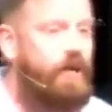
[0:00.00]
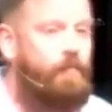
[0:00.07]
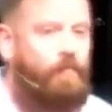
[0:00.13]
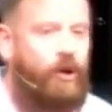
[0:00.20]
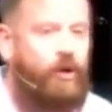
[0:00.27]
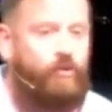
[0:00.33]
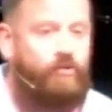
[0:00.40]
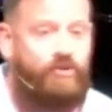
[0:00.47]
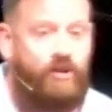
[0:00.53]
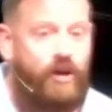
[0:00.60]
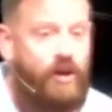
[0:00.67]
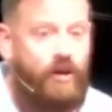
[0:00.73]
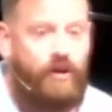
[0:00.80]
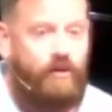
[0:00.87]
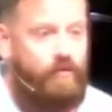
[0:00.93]
oppose
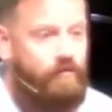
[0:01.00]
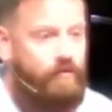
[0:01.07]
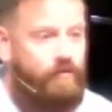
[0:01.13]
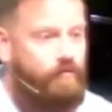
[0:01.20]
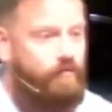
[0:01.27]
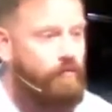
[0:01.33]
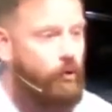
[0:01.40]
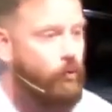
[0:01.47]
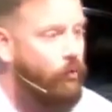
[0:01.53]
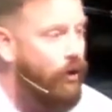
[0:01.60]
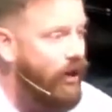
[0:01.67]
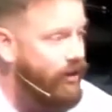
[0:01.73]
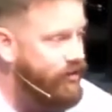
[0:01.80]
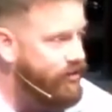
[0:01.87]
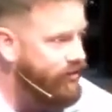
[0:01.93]
for
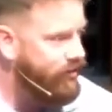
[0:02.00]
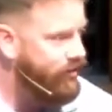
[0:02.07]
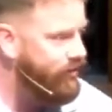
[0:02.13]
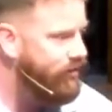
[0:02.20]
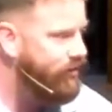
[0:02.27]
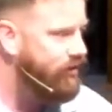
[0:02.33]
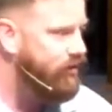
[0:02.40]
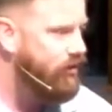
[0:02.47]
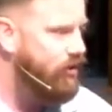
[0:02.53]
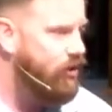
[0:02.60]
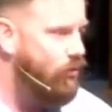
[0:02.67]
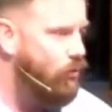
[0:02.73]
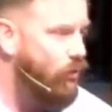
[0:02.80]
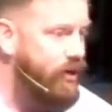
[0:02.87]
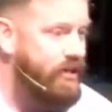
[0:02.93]
what?
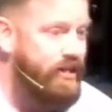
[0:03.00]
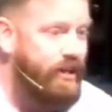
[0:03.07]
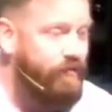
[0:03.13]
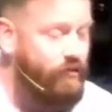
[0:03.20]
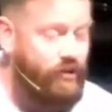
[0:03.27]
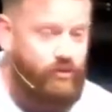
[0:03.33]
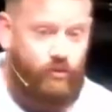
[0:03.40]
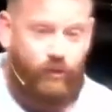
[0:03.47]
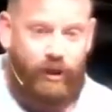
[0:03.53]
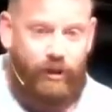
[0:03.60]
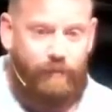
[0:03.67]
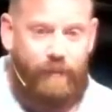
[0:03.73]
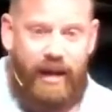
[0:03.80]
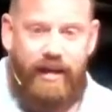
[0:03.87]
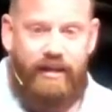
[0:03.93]
What difference will it
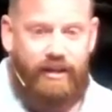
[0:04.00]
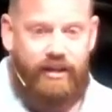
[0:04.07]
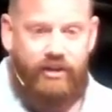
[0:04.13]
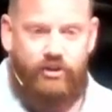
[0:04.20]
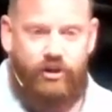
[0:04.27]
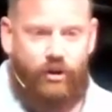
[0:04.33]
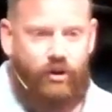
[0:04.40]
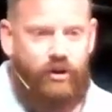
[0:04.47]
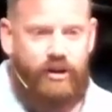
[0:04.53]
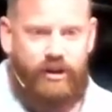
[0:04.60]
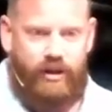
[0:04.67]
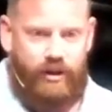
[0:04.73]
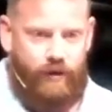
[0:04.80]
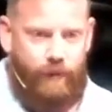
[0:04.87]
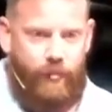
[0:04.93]
make in
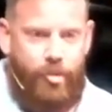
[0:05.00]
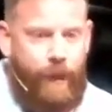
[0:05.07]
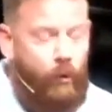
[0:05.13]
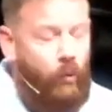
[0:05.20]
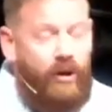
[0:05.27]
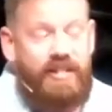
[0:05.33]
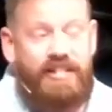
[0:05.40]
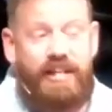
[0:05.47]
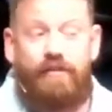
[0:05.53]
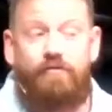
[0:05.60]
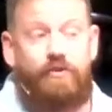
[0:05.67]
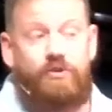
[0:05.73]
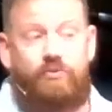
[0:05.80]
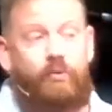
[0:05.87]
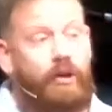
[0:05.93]
eternity? What
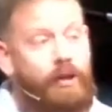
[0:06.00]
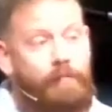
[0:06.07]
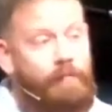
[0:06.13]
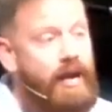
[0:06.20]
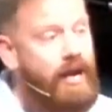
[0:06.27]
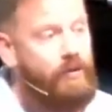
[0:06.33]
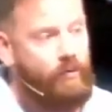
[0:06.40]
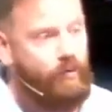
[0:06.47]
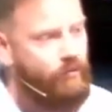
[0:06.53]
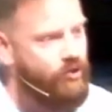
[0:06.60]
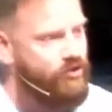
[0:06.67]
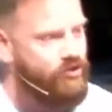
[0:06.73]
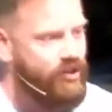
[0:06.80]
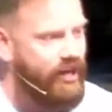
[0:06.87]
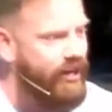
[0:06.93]
difference will it make when we're
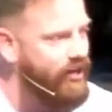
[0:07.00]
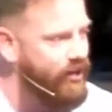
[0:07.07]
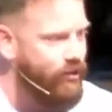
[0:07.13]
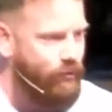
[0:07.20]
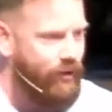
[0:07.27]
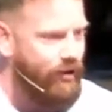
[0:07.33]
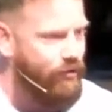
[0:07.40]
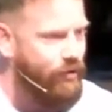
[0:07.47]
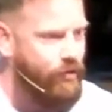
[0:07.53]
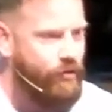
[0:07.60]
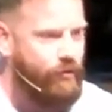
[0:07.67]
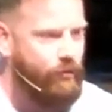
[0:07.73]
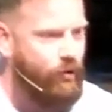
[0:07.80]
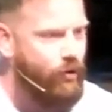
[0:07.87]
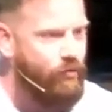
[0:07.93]
sitting around the
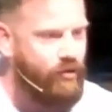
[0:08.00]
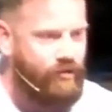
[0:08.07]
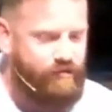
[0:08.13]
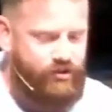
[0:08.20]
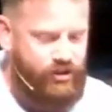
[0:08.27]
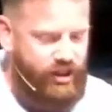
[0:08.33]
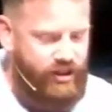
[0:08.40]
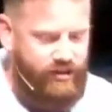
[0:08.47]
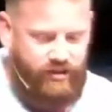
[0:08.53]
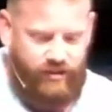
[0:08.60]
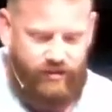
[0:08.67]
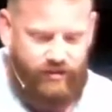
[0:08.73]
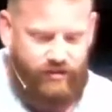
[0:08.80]
throne of Jesus?